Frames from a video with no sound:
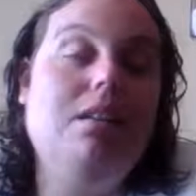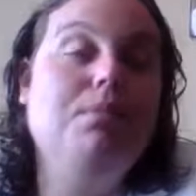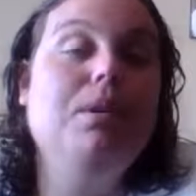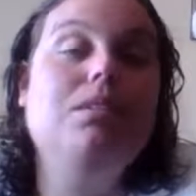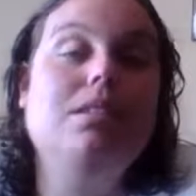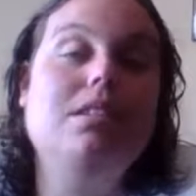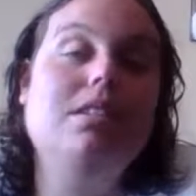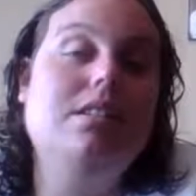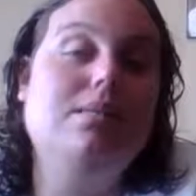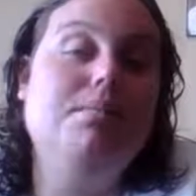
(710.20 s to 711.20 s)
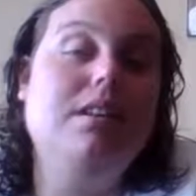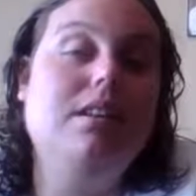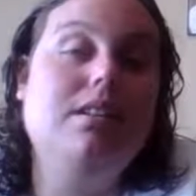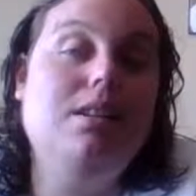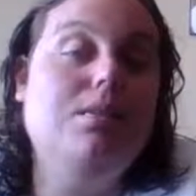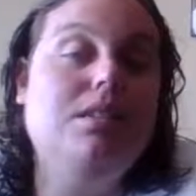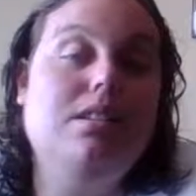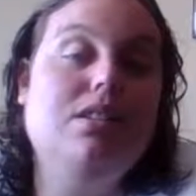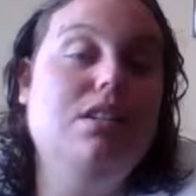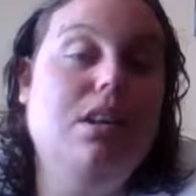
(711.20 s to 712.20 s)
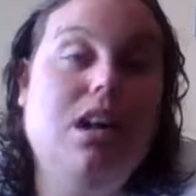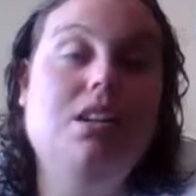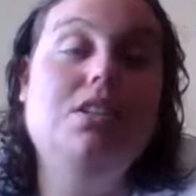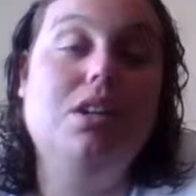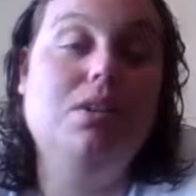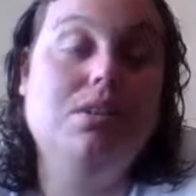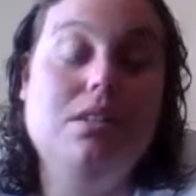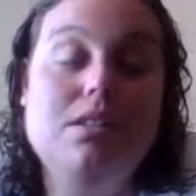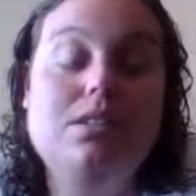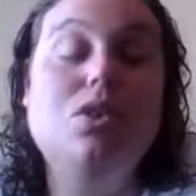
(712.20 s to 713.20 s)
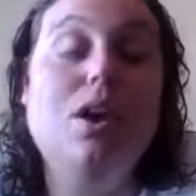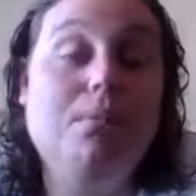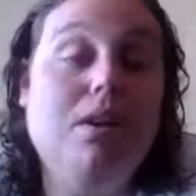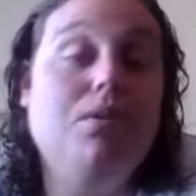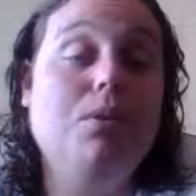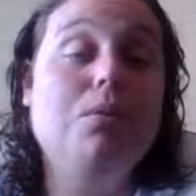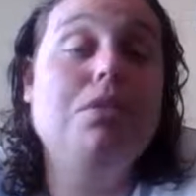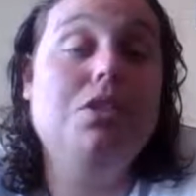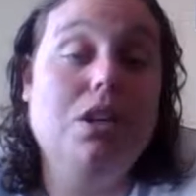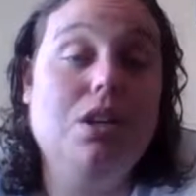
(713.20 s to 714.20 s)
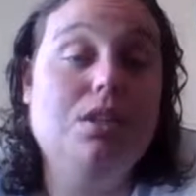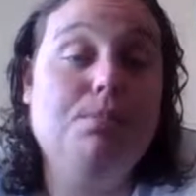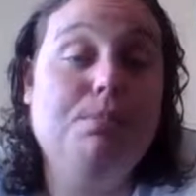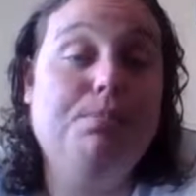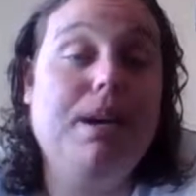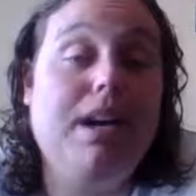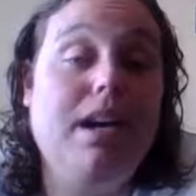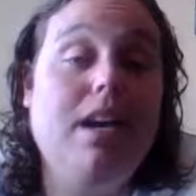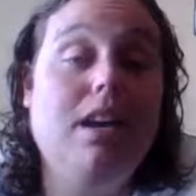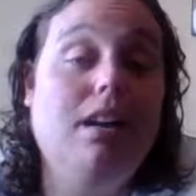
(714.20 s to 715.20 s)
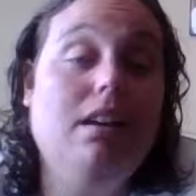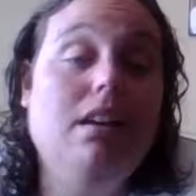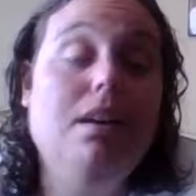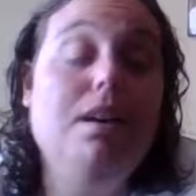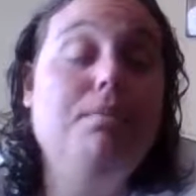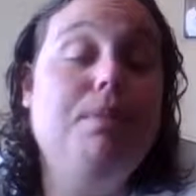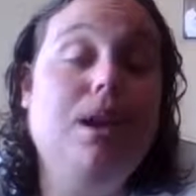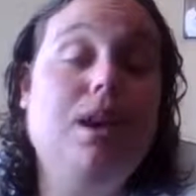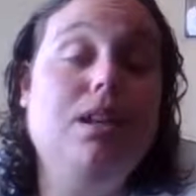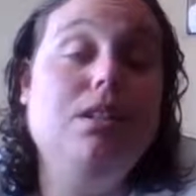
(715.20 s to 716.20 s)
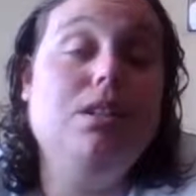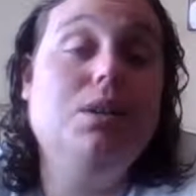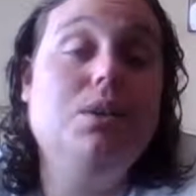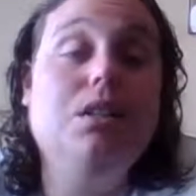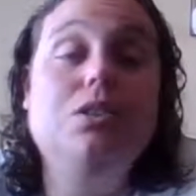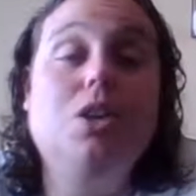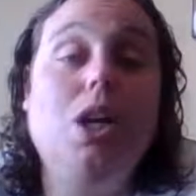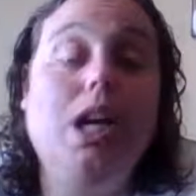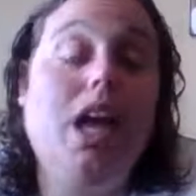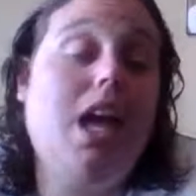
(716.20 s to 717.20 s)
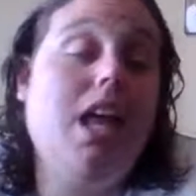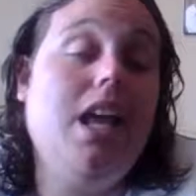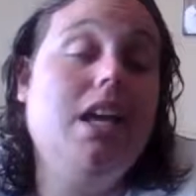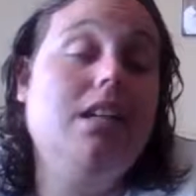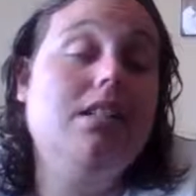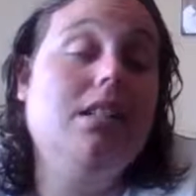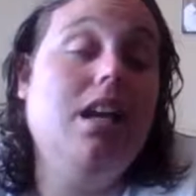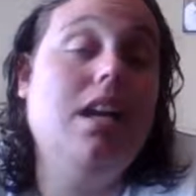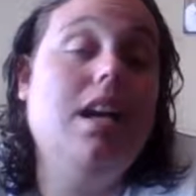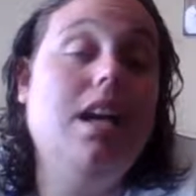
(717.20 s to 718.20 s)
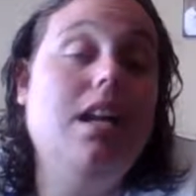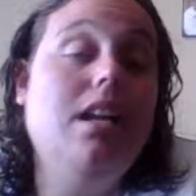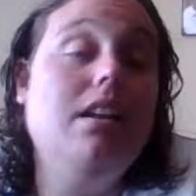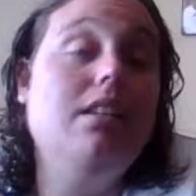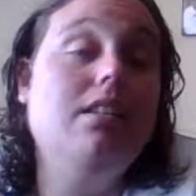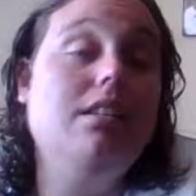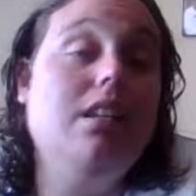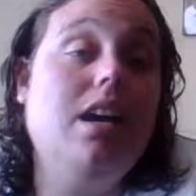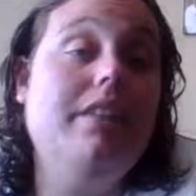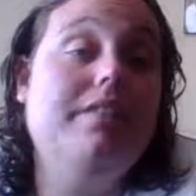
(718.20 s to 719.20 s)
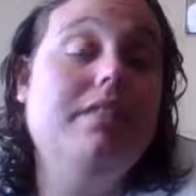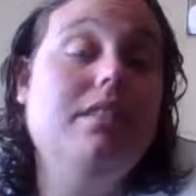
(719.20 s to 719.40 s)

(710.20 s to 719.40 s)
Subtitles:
most of the disability was not chosen. Some of them were chosen by parents who were drug addicts and stuff.